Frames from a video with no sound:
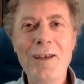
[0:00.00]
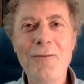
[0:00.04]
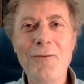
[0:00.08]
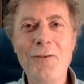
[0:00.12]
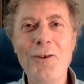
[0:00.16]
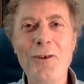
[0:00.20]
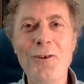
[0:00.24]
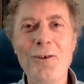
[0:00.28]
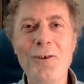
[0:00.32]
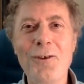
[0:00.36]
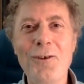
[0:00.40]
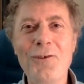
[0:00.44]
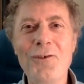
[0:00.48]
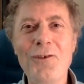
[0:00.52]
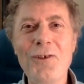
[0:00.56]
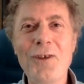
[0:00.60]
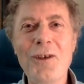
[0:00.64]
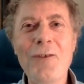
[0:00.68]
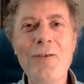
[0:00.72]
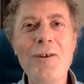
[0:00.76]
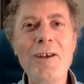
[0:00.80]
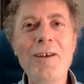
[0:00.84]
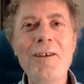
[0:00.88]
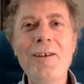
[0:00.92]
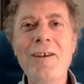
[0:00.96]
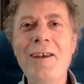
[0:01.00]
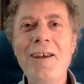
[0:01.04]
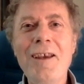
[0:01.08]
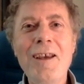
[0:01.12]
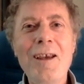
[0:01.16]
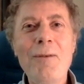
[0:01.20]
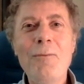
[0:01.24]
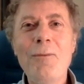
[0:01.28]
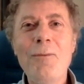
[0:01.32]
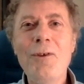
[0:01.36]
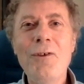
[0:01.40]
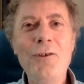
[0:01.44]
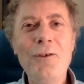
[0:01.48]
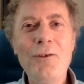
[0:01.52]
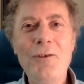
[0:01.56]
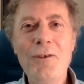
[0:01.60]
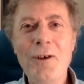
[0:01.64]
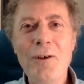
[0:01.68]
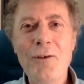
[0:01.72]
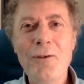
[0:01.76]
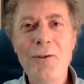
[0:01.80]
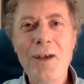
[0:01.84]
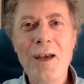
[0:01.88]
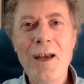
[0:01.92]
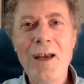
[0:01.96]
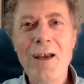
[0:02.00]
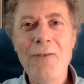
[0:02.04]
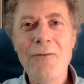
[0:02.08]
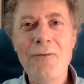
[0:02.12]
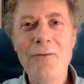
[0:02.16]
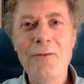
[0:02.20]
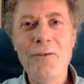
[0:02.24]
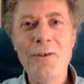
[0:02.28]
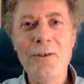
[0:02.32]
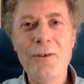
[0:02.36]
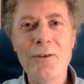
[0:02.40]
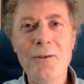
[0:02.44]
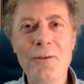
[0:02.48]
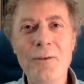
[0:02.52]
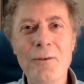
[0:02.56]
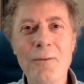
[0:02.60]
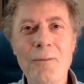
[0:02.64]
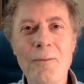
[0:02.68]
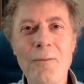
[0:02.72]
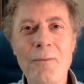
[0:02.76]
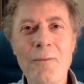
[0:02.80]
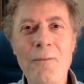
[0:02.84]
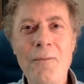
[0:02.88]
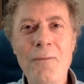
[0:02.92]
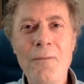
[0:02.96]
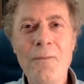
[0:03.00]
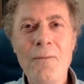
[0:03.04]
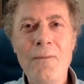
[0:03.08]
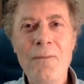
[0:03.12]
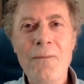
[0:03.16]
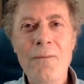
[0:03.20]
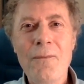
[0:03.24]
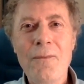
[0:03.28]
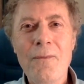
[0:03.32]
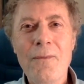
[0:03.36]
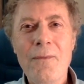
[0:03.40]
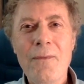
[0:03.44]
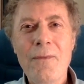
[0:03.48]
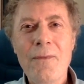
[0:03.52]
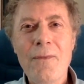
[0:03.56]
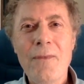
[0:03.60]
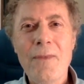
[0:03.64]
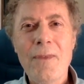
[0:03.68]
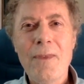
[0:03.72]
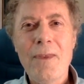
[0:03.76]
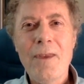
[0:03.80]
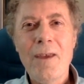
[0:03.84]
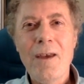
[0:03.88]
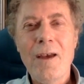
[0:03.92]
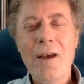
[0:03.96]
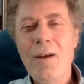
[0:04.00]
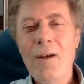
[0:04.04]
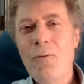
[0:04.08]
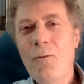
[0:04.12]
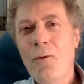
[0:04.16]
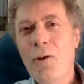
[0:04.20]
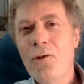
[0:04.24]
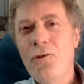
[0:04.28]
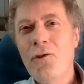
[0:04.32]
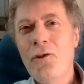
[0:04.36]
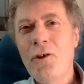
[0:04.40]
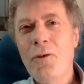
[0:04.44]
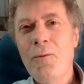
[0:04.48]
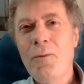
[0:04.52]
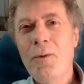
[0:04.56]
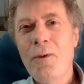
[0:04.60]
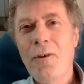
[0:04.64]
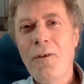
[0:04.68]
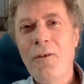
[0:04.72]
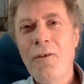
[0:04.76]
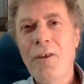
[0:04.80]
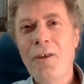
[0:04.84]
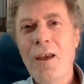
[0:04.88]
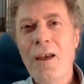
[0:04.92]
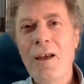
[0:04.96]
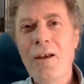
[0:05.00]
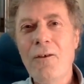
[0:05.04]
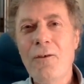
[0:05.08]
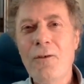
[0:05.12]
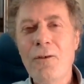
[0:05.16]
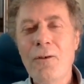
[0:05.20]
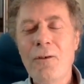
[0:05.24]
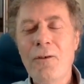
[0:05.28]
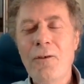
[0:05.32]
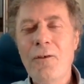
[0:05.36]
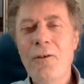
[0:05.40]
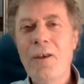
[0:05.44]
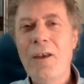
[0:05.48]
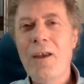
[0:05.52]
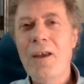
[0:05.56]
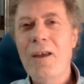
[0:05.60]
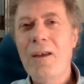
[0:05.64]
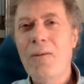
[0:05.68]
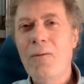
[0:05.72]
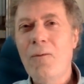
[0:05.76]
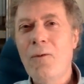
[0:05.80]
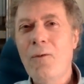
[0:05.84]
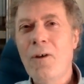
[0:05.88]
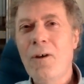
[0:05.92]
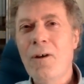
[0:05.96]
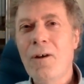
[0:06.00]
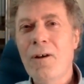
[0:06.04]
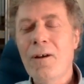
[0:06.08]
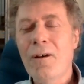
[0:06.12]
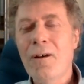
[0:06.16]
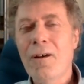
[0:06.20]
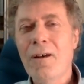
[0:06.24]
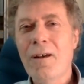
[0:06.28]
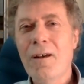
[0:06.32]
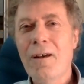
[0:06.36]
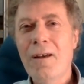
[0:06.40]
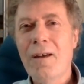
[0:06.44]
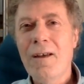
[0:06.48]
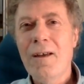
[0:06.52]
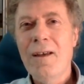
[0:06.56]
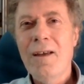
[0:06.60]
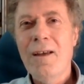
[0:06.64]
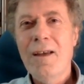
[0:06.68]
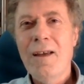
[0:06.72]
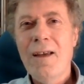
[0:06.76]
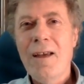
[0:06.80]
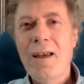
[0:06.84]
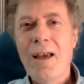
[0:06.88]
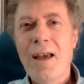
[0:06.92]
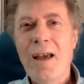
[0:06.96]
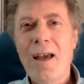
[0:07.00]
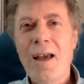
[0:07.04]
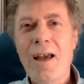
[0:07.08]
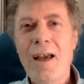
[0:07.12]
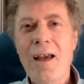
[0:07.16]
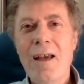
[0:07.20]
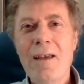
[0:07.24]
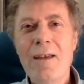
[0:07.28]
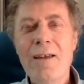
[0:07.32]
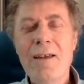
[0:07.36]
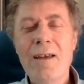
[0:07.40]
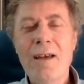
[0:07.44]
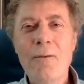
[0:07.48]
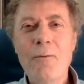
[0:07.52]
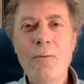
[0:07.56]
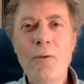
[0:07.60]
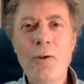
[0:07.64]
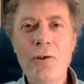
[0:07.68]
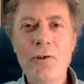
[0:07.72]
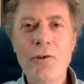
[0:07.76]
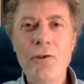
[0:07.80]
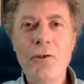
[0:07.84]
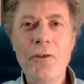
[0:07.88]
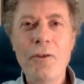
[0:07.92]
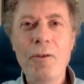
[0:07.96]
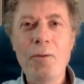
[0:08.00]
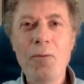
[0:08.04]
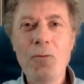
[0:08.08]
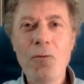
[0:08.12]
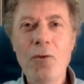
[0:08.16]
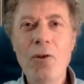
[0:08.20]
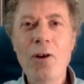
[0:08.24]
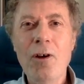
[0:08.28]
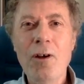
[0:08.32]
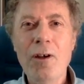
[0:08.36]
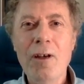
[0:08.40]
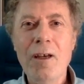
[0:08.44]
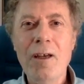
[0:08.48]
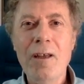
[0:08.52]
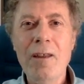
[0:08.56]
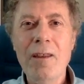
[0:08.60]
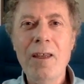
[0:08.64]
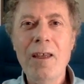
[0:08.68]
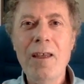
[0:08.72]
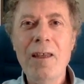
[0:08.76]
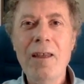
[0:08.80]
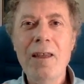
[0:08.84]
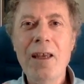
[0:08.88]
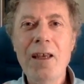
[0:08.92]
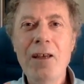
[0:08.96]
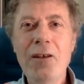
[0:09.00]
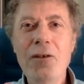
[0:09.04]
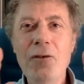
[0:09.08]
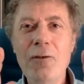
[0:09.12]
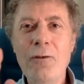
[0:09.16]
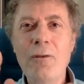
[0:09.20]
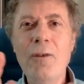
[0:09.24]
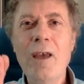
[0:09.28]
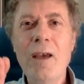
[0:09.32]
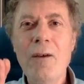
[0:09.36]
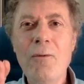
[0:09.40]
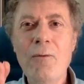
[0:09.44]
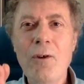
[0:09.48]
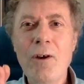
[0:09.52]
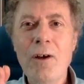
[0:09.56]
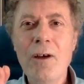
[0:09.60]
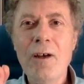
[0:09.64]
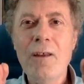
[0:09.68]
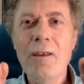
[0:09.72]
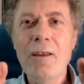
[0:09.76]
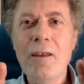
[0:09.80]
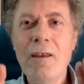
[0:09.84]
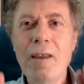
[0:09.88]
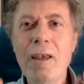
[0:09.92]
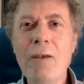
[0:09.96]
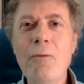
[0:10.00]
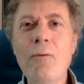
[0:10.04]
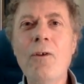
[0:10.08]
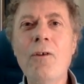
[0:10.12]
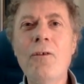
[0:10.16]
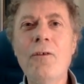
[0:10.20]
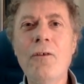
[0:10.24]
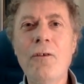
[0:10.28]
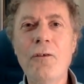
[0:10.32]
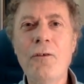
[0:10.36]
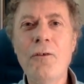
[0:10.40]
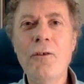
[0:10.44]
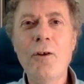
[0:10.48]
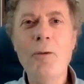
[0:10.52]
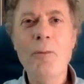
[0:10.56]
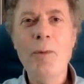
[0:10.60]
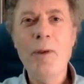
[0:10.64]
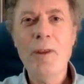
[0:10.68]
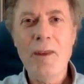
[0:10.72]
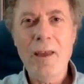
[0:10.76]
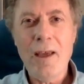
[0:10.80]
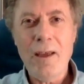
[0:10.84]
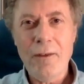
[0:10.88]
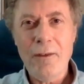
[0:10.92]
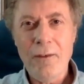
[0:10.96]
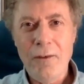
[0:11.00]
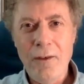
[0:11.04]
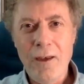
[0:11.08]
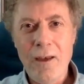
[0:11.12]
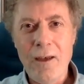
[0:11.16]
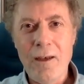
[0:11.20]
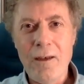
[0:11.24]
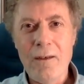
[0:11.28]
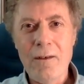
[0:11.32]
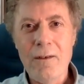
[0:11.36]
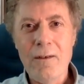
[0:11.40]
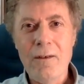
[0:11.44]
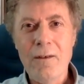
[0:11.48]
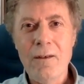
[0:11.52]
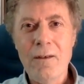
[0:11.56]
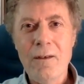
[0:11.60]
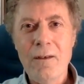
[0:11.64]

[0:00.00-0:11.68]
if you're a generator, but you don't have to. I watch open sacrals in work and I watch them work, and then they do their work, and then they want to stop, and that's it.